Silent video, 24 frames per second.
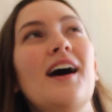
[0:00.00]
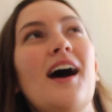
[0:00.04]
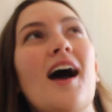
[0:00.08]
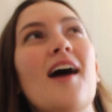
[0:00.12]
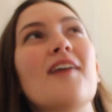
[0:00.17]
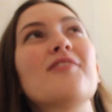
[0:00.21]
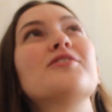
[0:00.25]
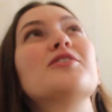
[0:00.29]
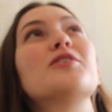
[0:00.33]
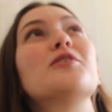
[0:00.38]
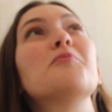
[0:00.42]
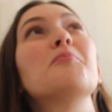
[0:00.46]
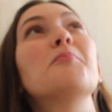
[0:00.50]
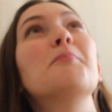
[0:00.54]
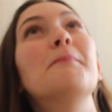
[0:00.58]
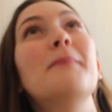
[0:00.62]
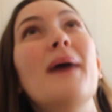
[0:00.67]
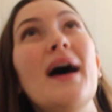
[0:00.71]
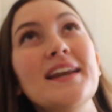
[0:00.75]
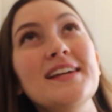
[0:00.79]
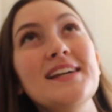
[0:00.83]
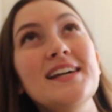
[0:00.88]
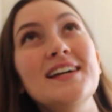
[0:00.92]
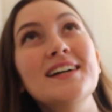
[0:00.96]
after
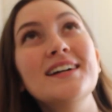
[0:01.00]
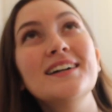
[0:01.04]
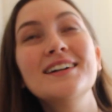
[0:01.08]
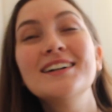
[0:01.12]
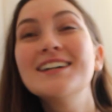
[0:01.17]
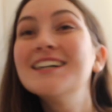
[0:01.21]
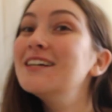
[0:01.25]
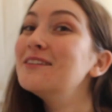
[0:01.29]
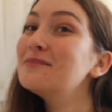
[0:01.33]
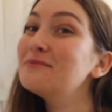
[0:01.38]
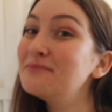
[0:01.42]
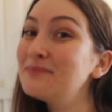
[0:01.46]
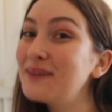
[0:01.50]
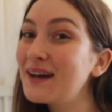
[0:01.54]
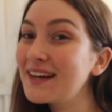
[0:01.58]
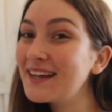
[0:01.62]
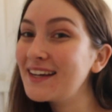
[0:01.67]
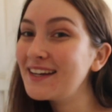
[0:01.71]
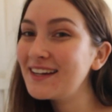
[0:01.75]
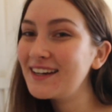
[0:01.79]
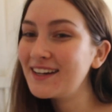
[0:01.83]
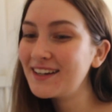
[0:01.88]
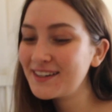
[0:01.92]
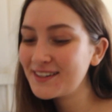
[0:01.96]
many
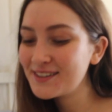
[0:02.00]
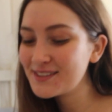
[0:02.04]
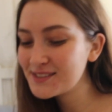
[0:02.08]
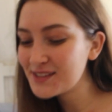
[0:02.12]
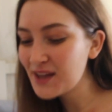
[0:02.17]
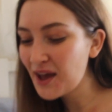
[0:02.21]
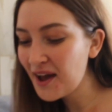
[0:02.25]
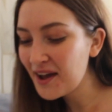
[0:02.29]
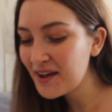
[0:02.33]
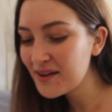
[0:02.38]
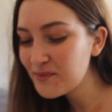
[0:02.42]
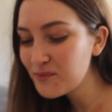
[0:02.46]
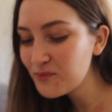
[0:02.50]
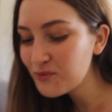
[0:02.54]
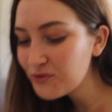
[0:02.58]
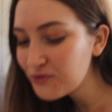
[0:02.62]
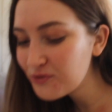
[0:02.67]
years I am